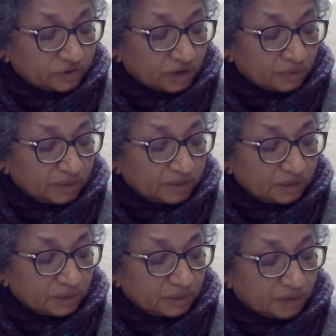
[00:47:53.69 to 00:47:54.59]
crumbly
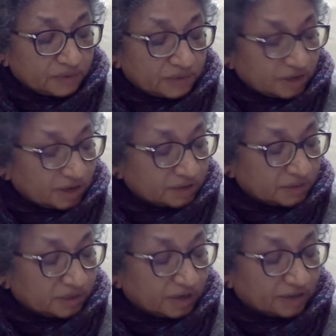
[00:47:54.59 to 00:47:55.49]
kebabs that her
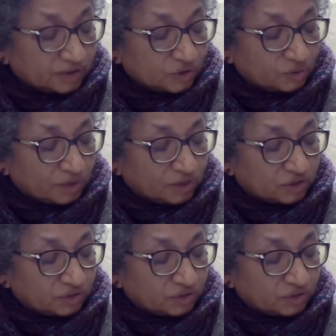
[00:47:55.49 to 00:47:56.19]
husband liked so much.